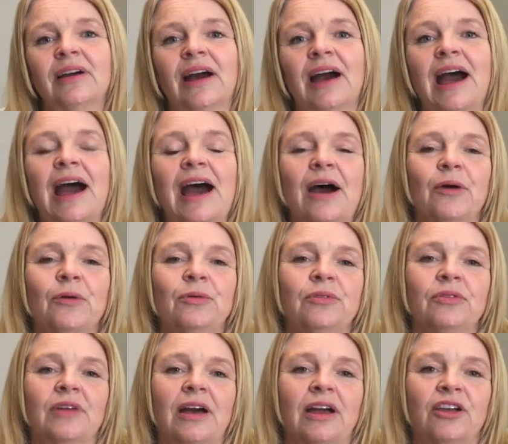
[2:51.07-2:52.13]
how
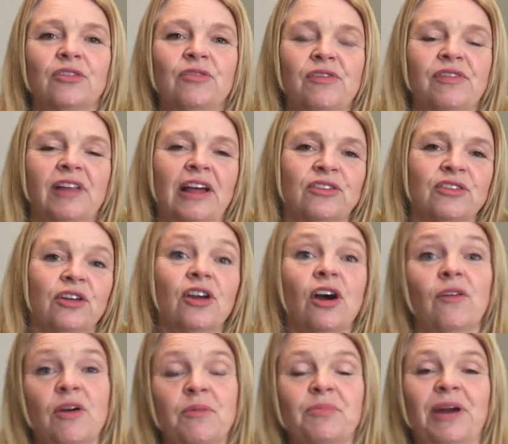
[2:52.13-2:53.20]
I can reflect on
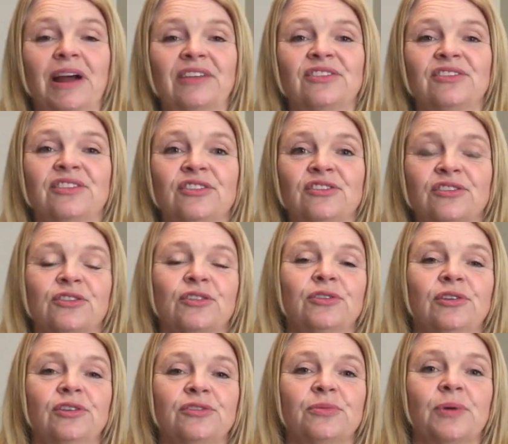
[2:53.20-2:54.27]
our own practice in
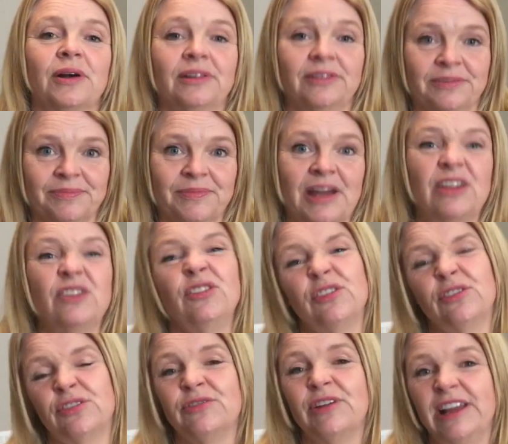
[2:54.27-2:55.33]
school as well. And it's
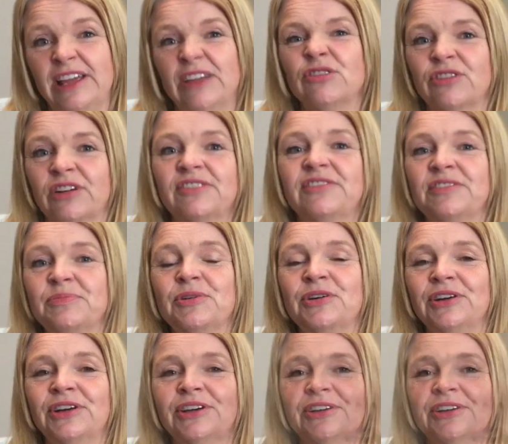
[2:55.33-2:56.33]
also really interesting work.